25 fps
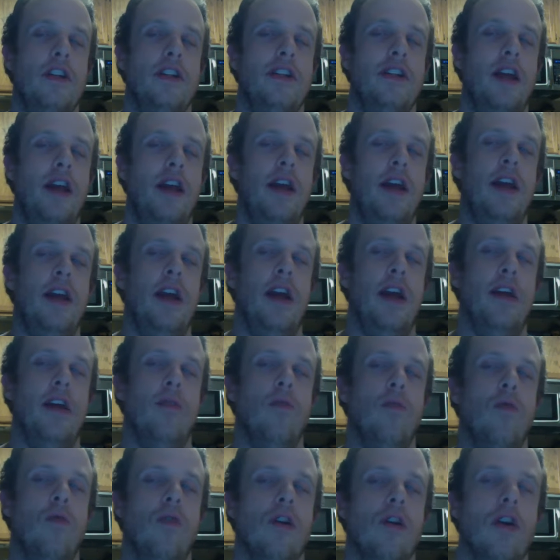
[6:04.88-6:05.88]
take a
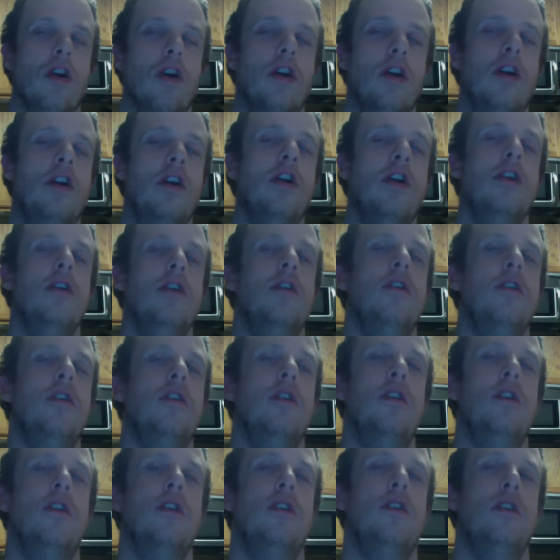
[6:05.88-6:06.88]
word,
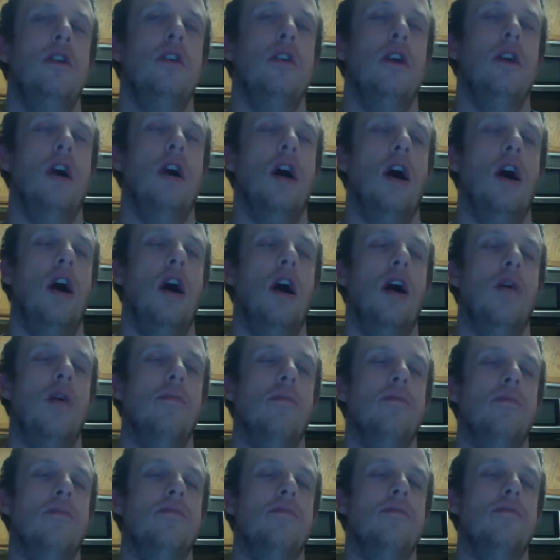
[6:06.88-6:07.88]

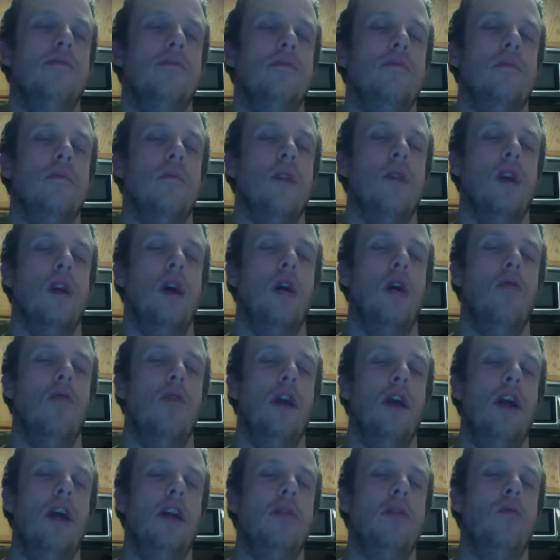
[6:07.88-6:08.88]
um, a
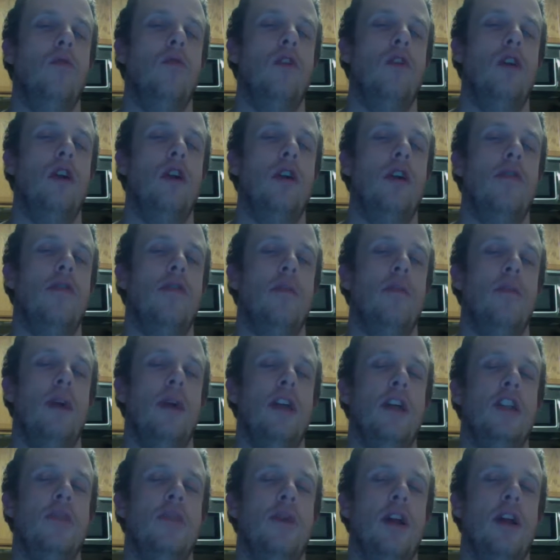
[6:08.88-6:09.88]
random word from
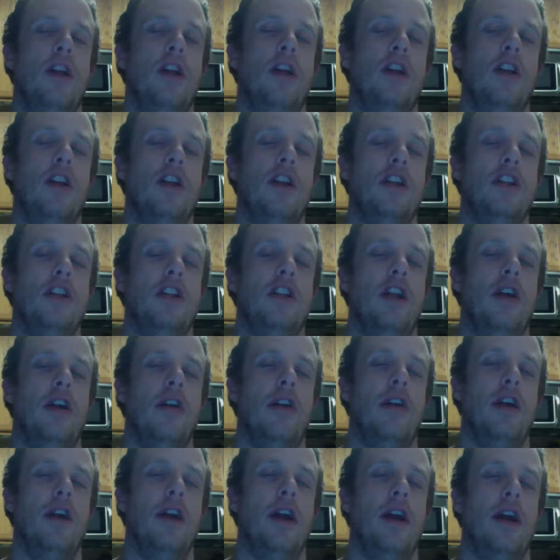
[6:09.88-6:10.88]
my spelling
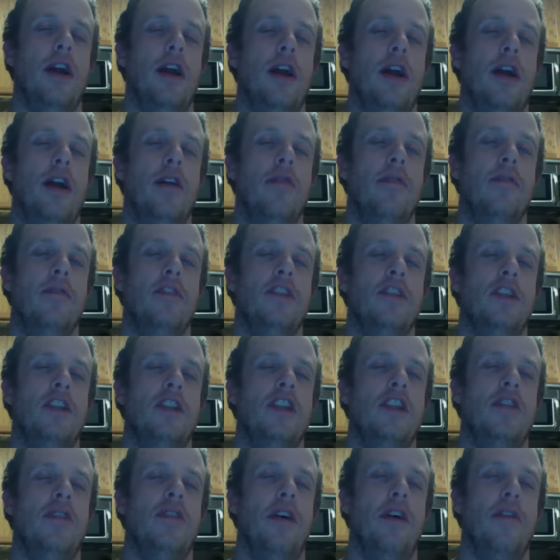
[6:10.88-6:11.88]
dictionary, and I have
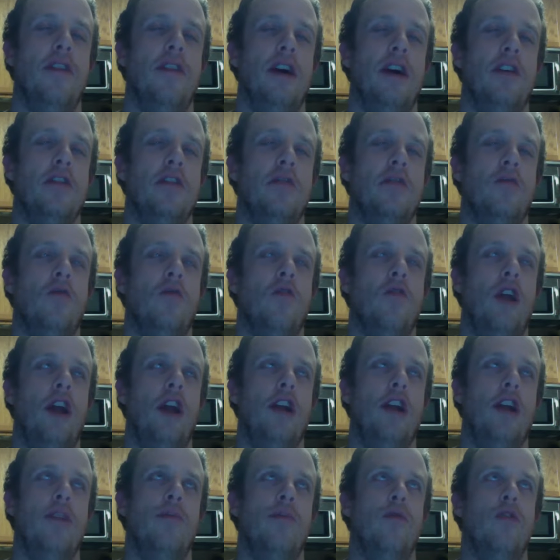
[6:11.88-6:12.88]
sixty-five thousand
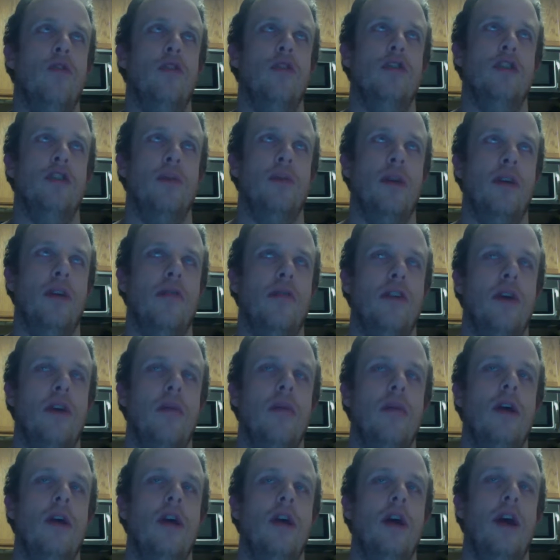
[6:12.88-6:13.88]
random words to pick
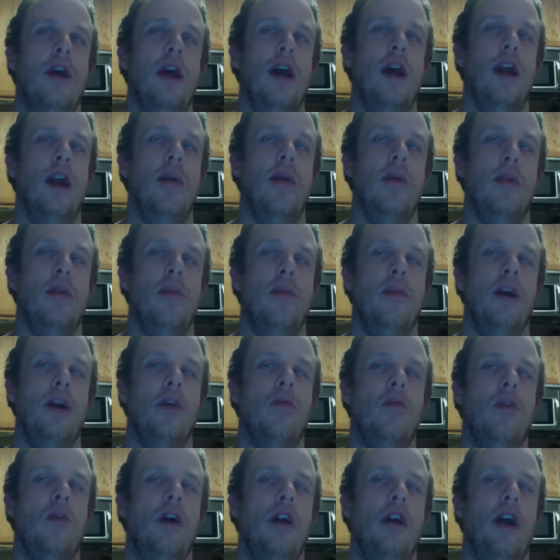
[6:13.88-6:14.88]
from. And I'm going to
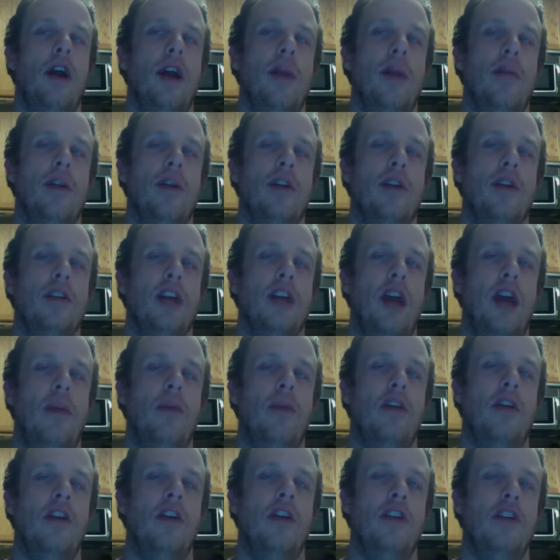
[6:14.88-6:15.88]
pick one, and I'm going to type
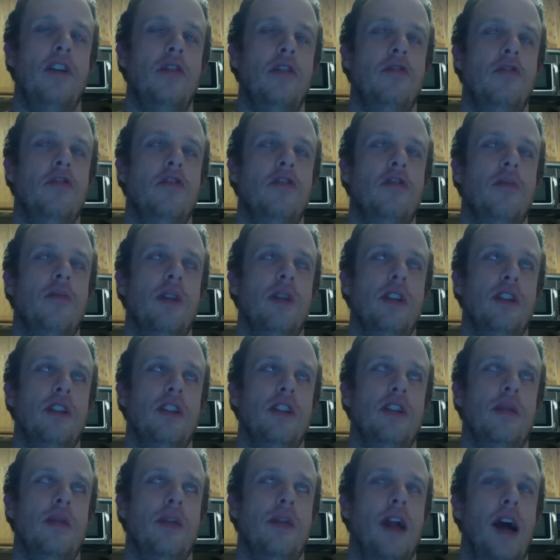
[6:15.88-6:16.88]
it into YouTube and
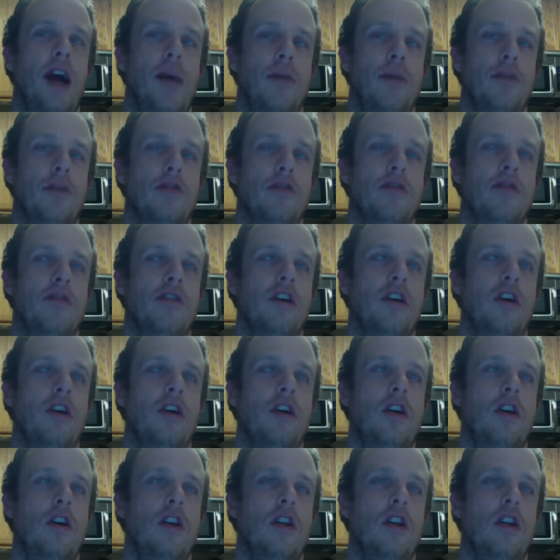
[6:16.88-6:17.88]
see what happens.
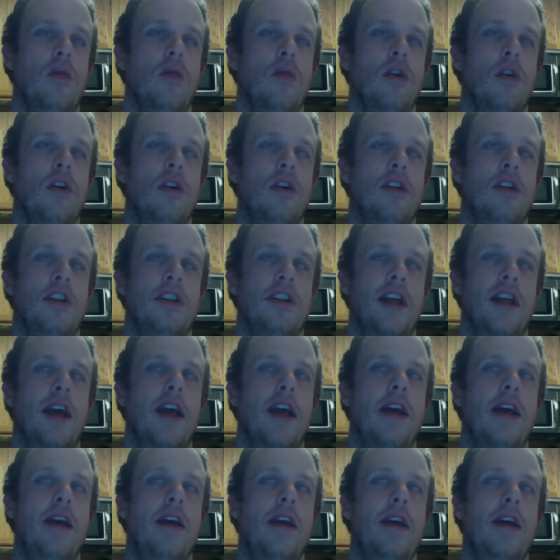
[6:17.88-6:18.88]
The word
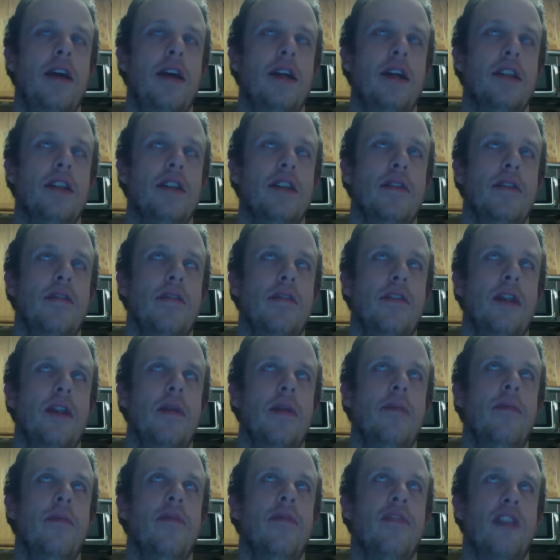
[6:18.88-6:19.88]
today is
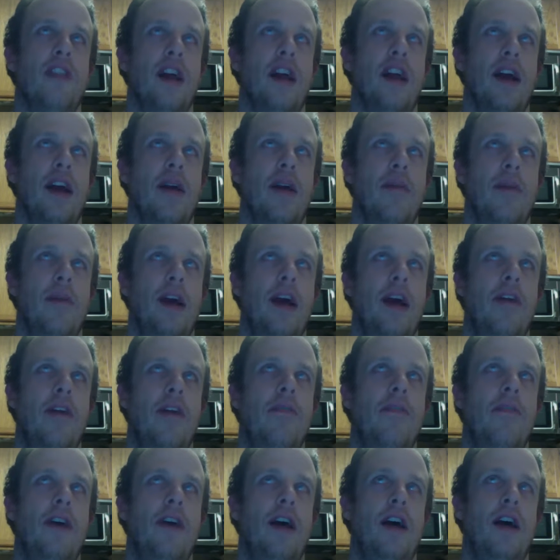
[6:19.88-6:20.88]
flimflam,
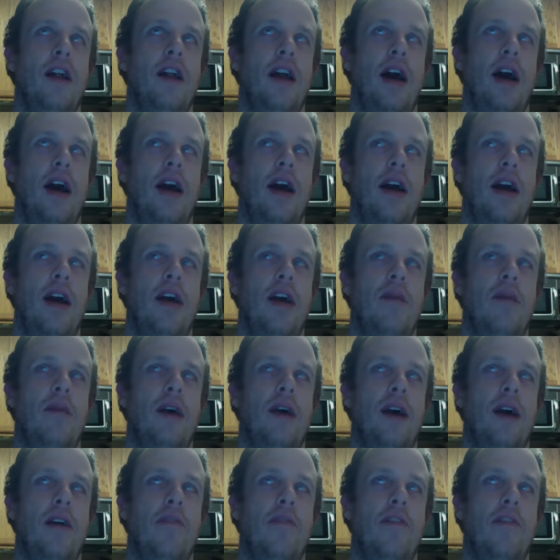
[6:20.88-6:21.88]
F L I M
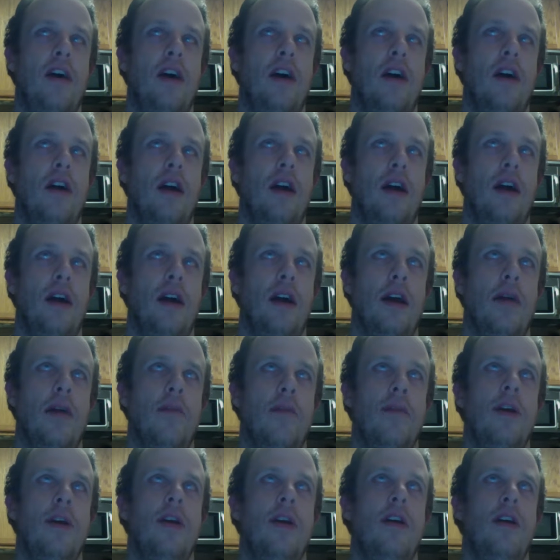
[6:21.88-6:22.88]
F L A M.
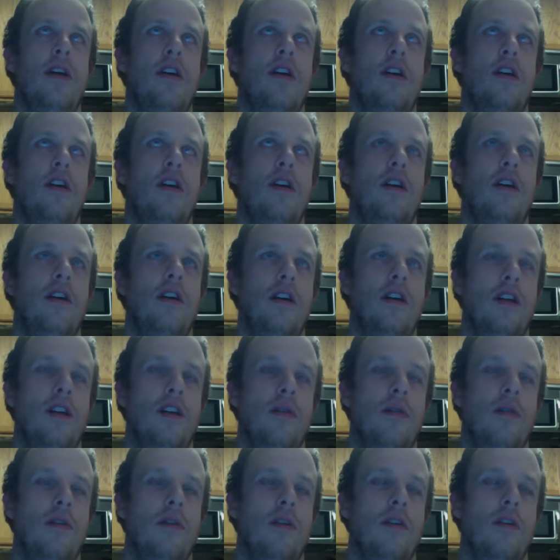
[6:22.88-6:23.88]

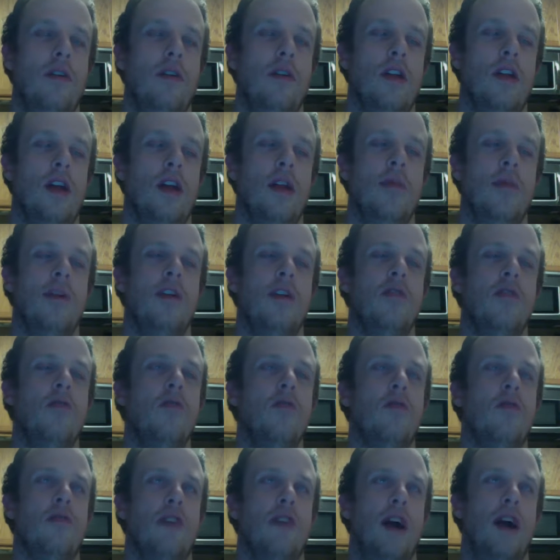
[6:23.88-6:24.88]
Hold on, let me
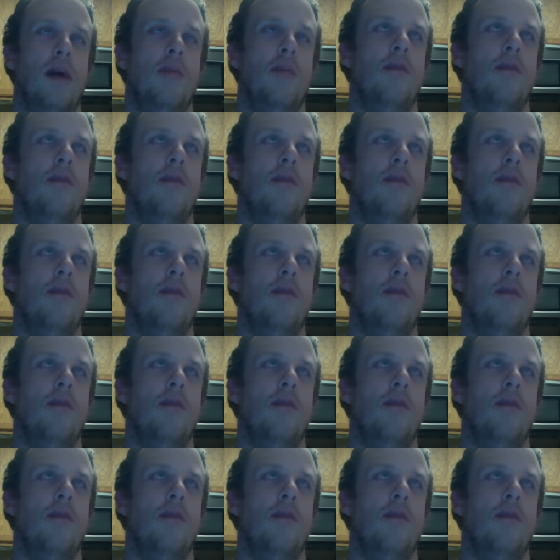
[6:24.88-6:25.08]
Google that